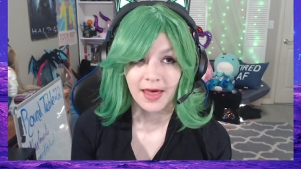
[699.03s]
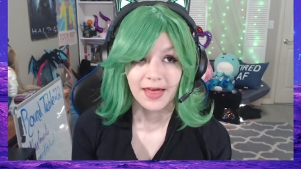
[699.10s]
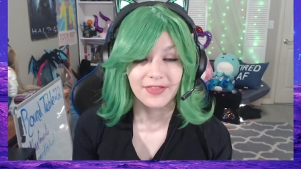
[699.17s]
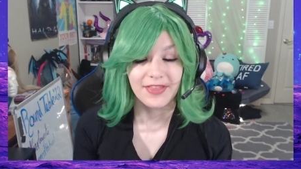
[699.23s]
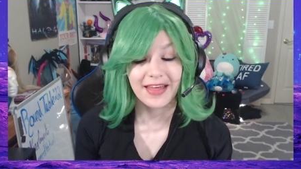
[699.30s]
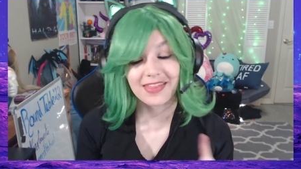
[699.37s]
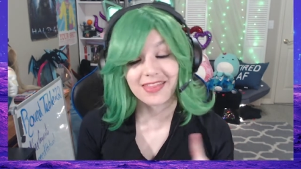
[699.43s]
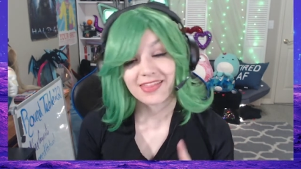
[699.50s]

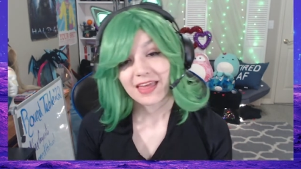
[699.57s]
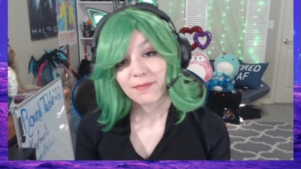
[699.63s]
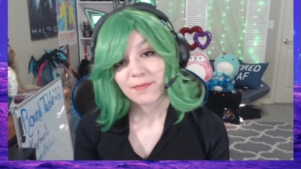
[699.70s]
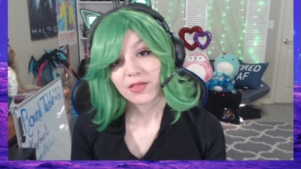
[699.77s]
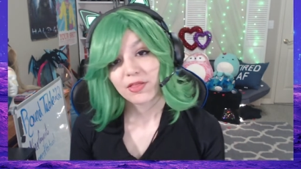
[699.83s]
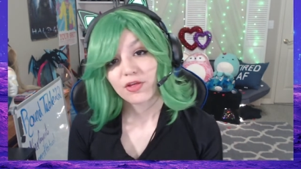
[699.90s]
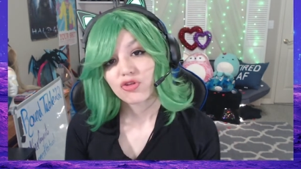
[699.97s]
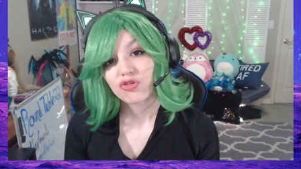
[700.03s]
That same
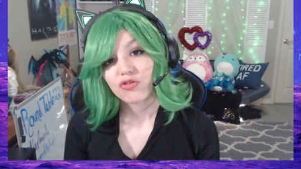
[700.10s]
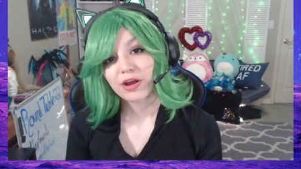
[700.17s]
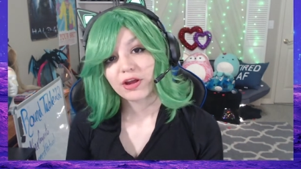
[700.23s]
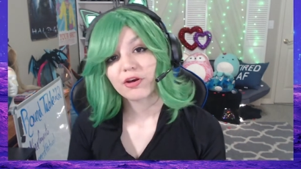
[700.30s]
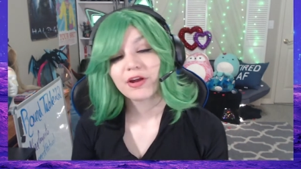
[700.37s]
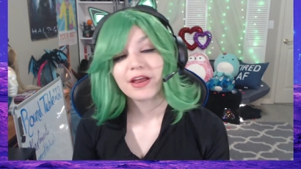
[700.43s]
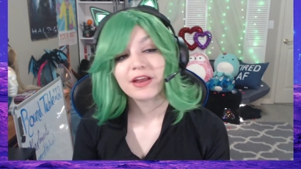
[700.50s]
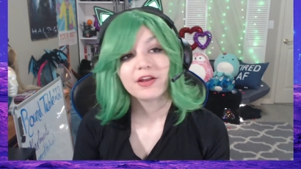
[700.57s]

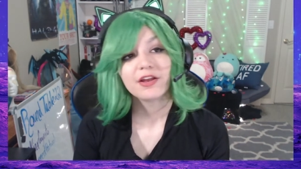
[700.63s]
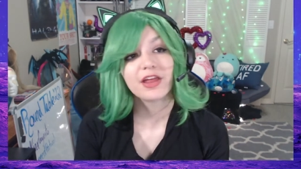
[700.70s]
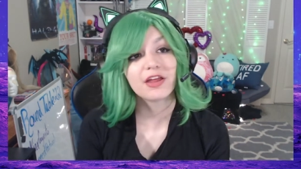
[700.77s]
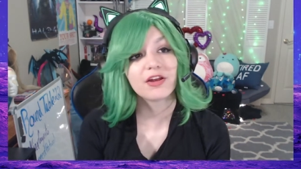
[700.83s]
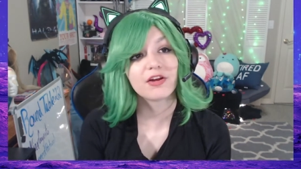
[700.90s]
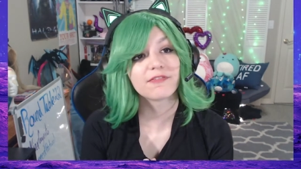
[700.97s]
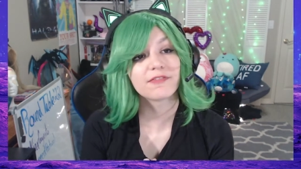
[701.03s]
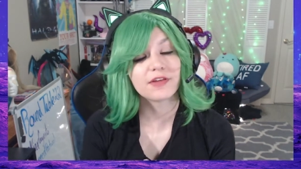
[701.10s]
illustrator in an
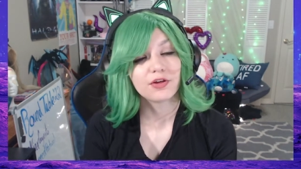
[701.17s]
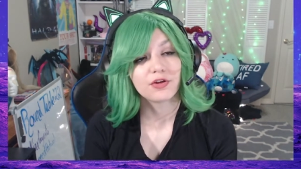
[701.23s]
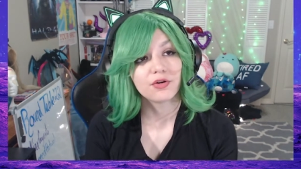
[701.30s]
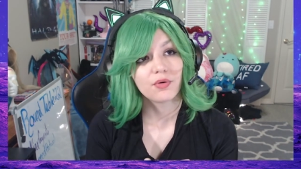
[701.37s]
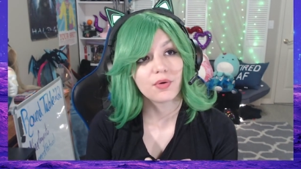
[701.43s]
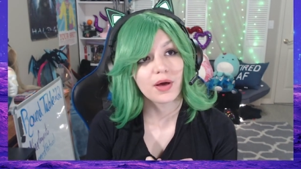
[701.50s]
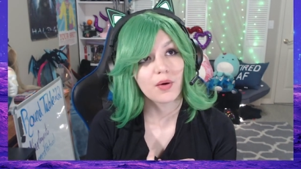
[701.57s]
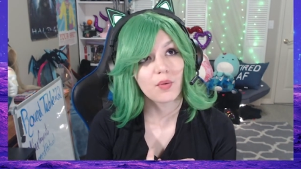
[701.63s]

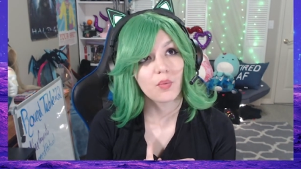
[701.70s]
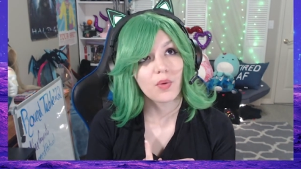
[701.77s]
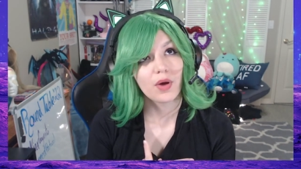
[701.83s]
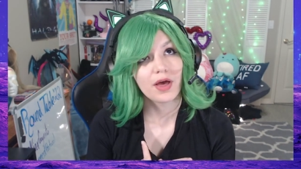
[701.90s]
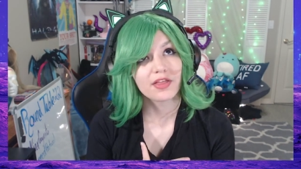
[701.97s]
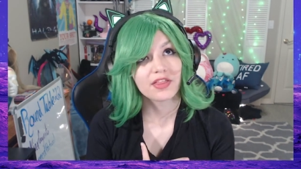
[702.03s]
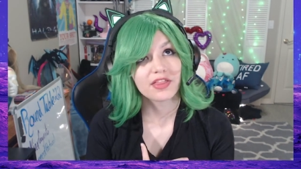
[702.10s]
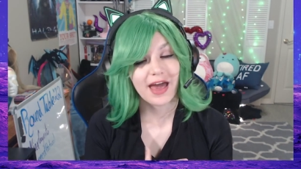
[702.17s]
interview
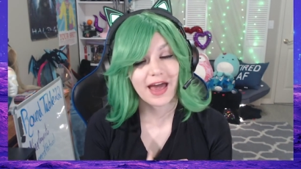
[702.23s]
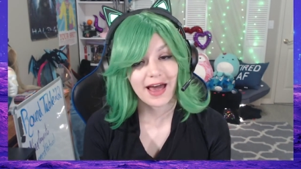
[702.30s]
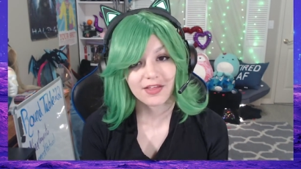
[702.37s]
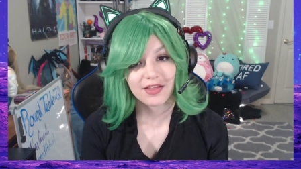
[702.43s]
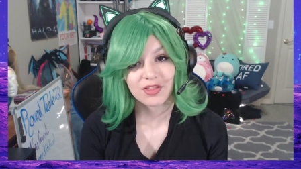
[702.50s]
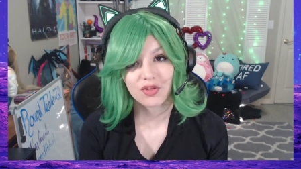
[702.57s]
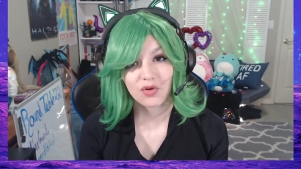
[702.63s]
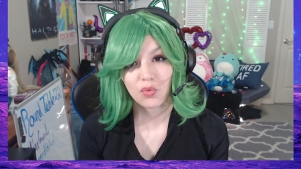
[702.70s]
was
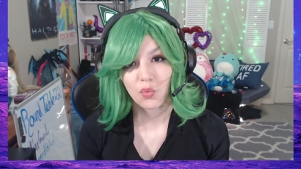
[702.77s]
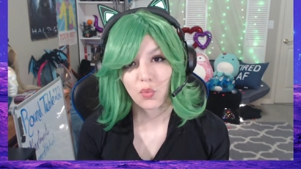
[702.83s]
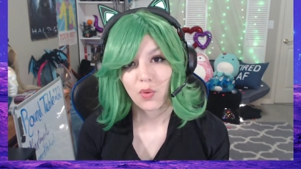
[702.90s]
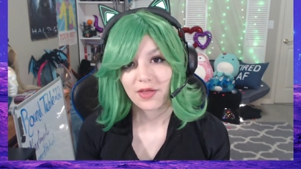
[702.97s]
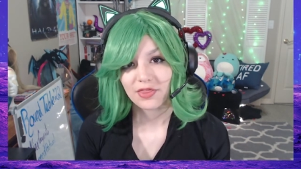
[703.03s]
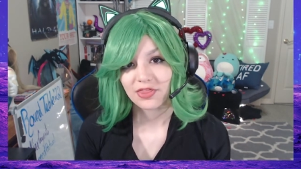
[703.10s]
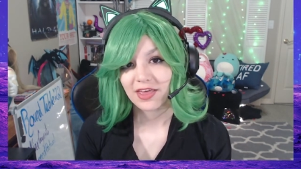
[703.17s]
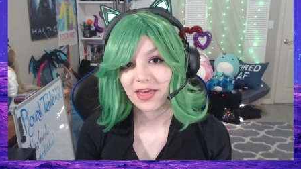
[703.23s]
asked
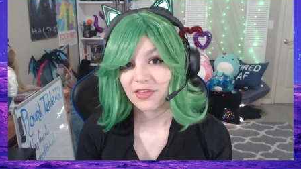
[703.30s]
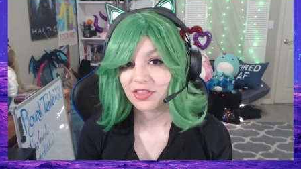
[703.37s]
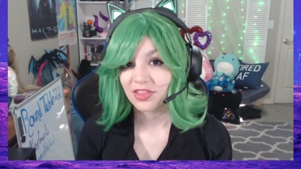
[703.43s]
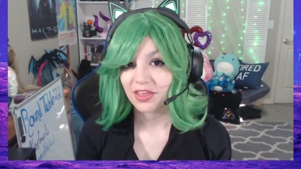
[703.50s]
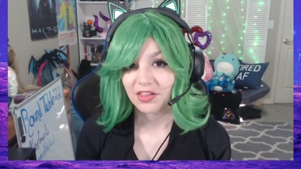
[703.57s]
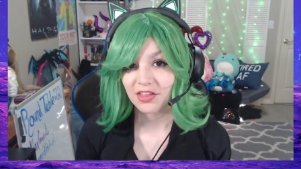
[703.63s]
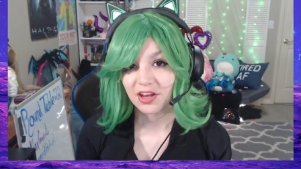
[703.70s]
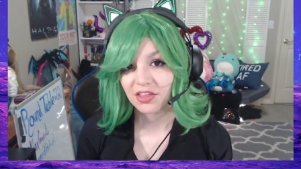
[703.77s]
what the
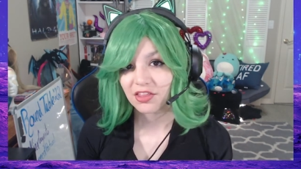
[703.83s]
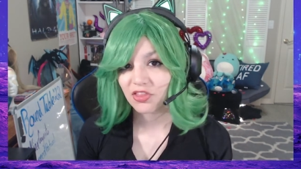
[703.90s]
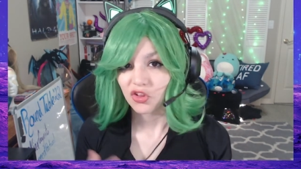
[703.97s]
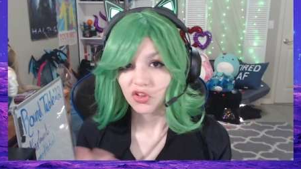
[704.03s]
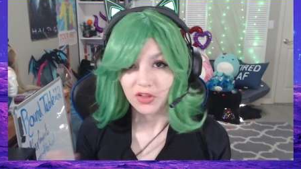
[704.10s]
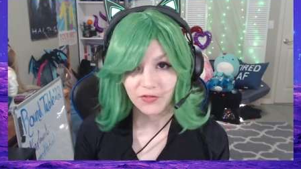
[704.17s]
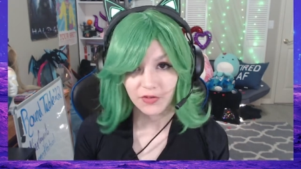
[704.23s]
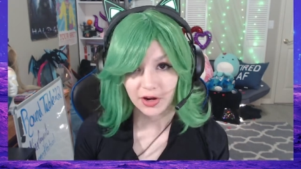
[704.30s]
ethnicities of the
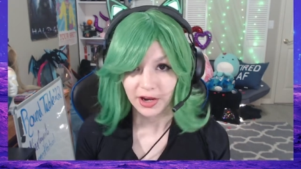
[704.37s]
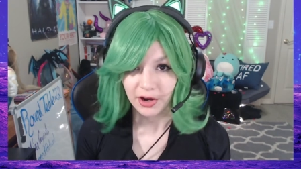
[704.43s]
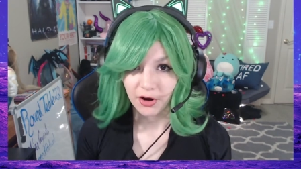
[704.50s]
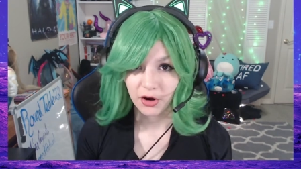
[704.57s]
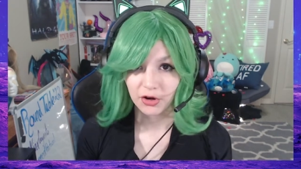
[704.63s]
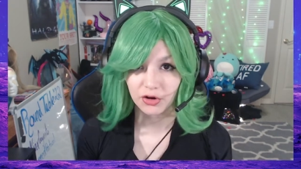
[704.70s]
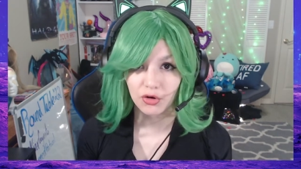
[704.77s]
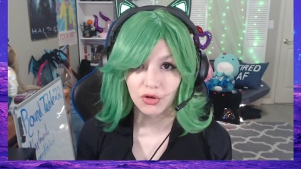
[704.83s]
different
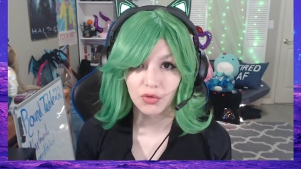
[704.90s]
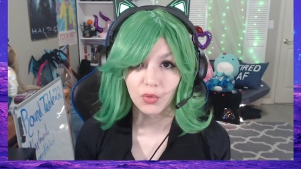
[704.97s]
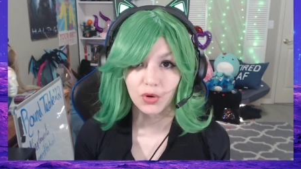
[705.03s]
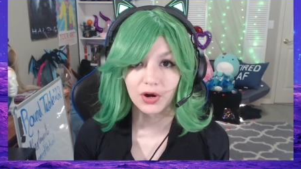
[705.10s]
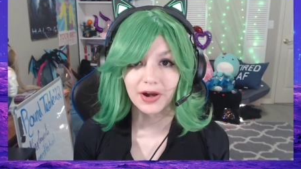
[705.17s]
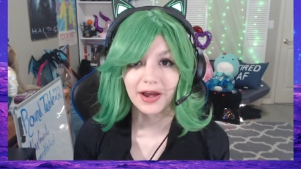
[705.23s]
characters were,